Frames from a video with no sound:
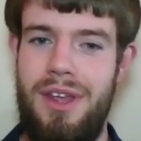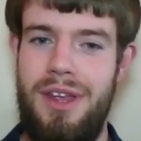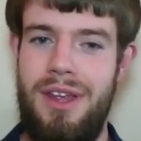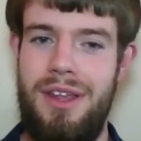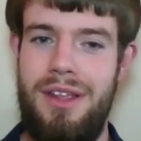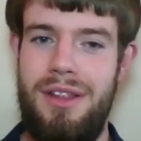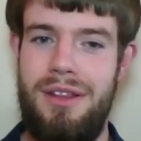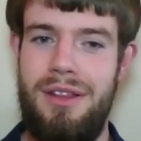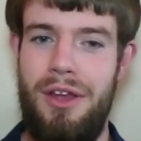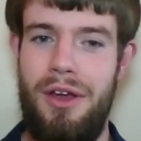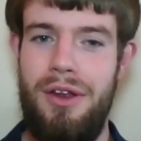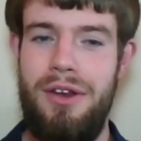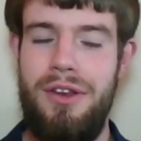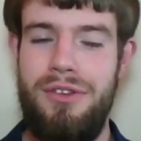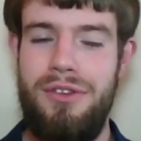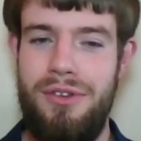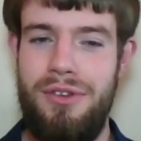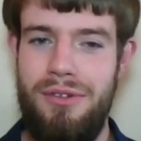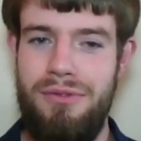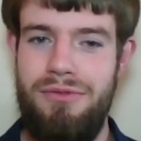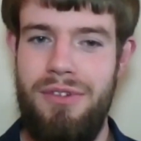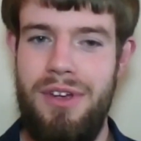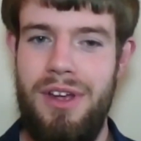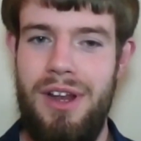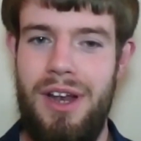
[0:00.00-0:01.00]
the, the only
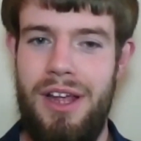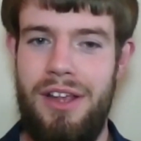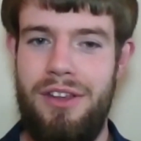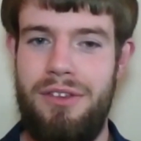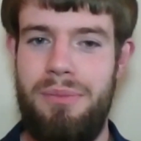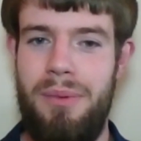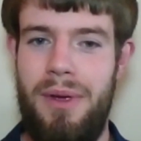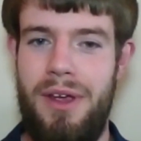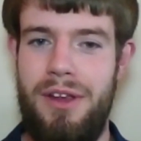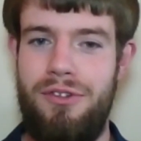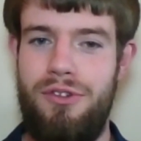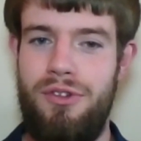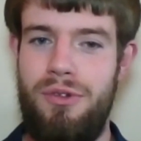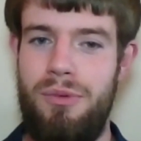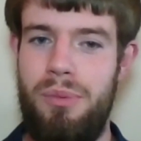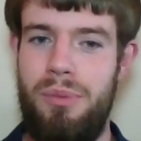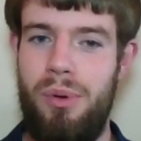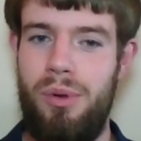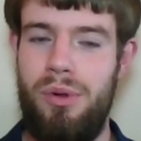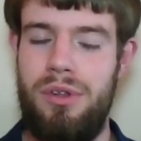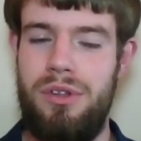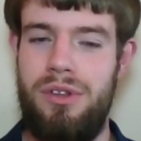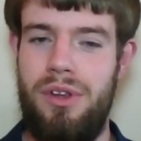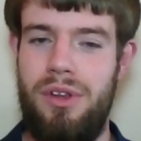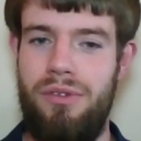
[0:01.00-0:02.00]
sort of real aspects you
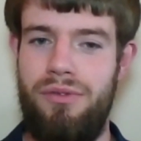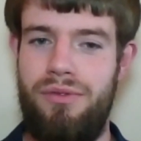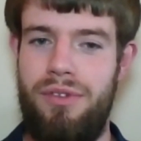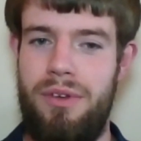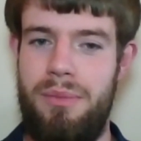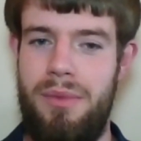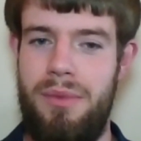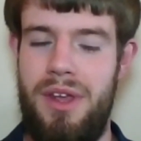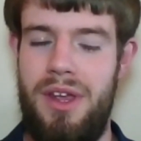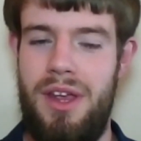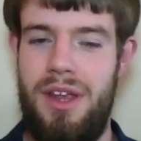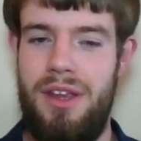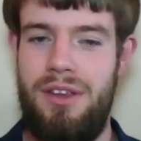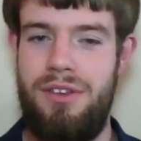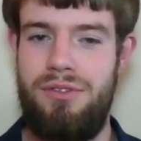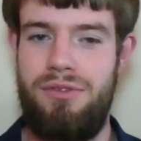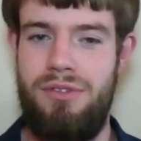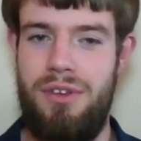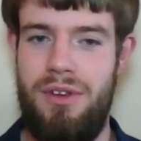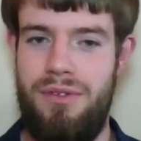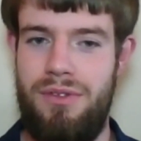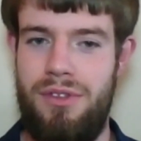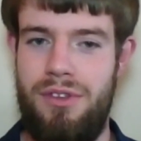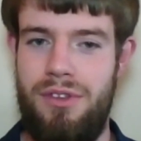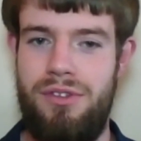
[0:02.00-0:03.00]
pulled on from the
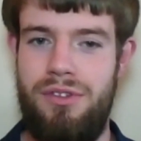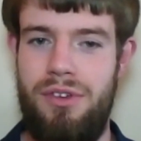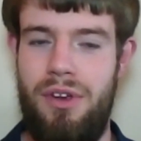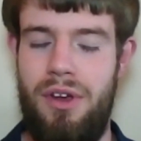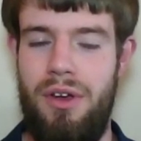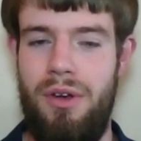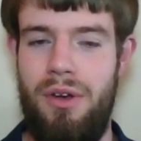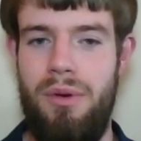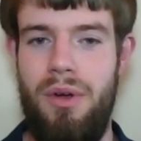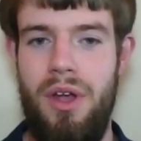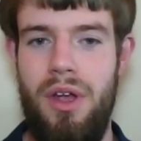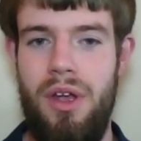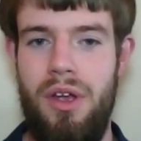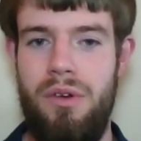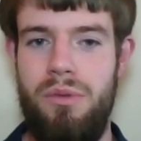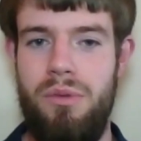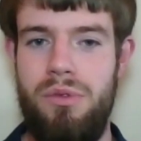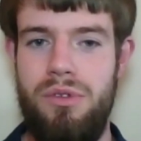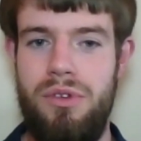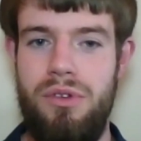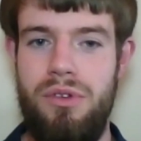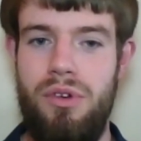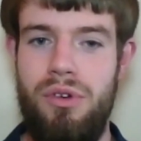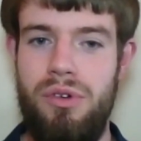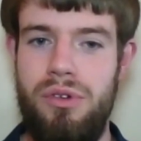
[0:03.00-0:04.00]
history of the show
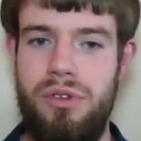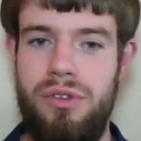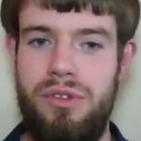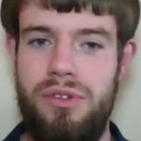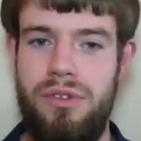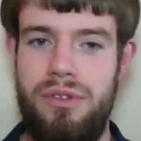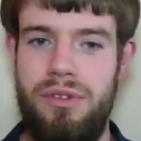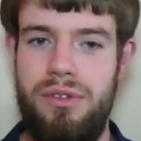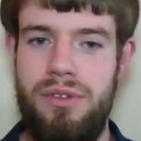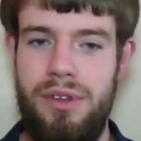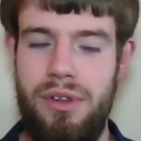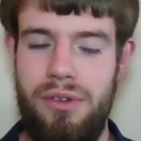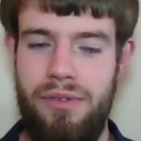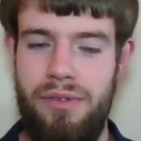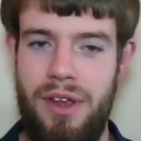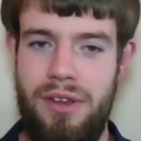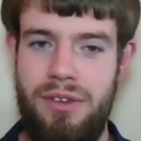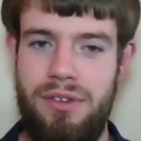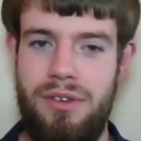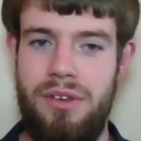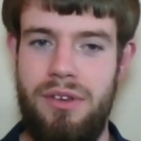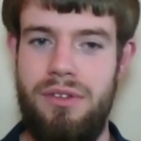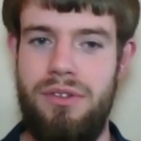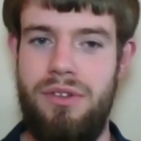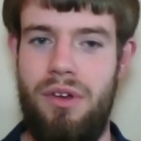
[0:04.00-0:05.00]
was, of course,
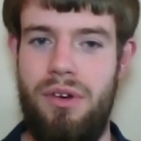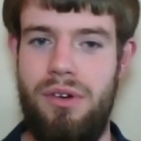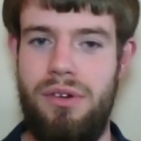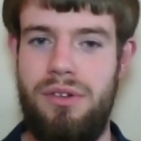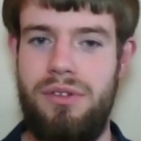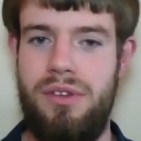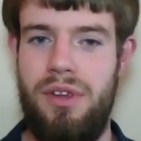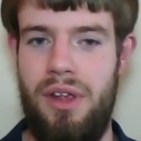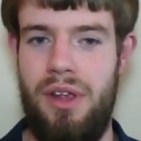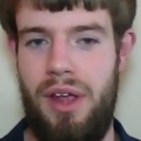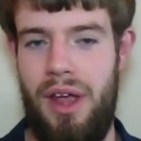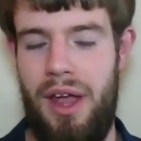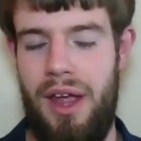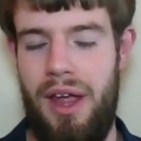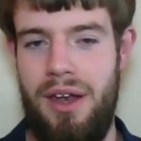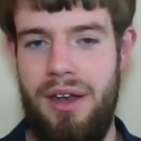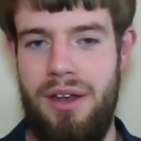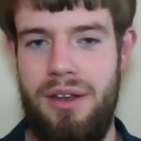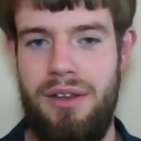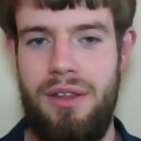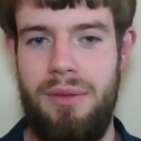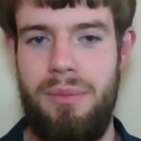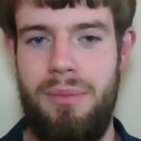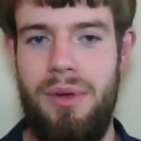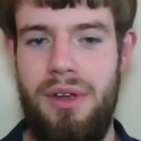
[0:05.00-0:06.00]
Sylvester's Doctor
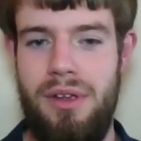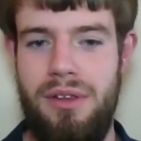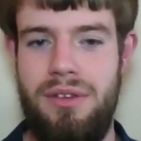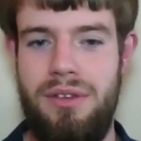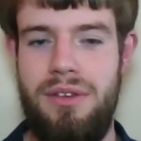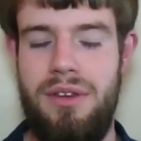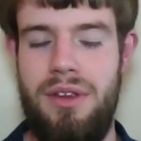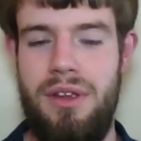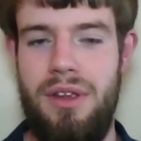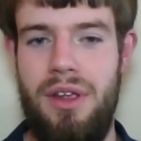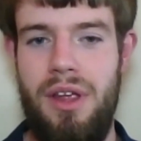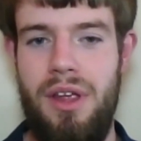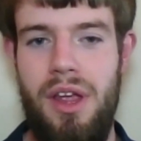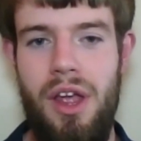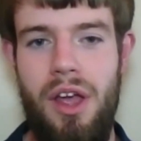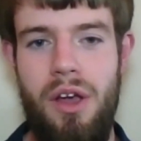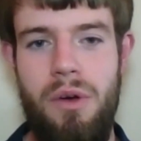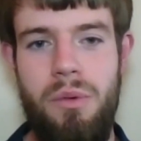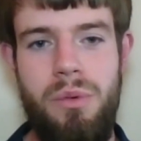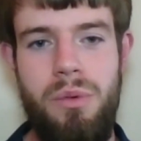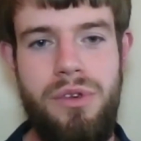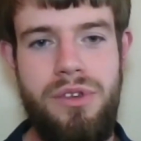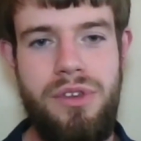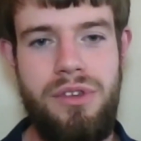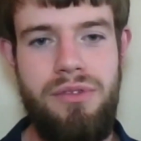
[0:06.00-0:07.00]
and the Master.
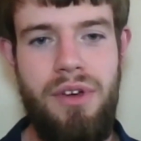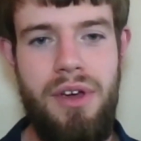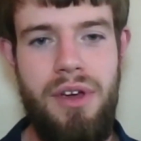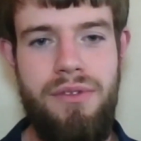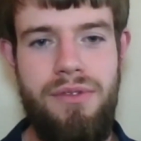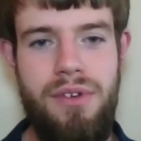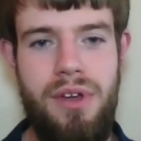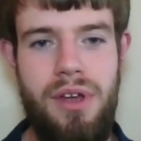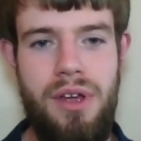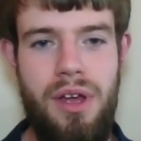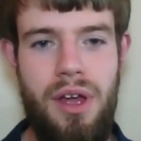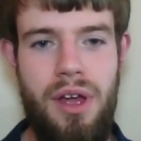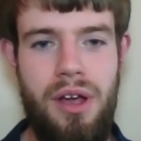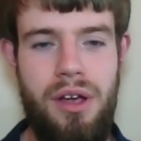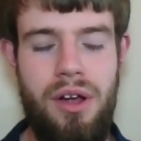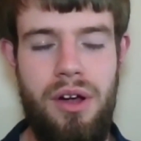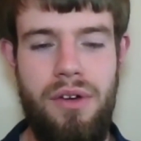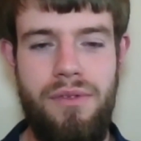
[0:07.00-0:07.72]
Was there ever a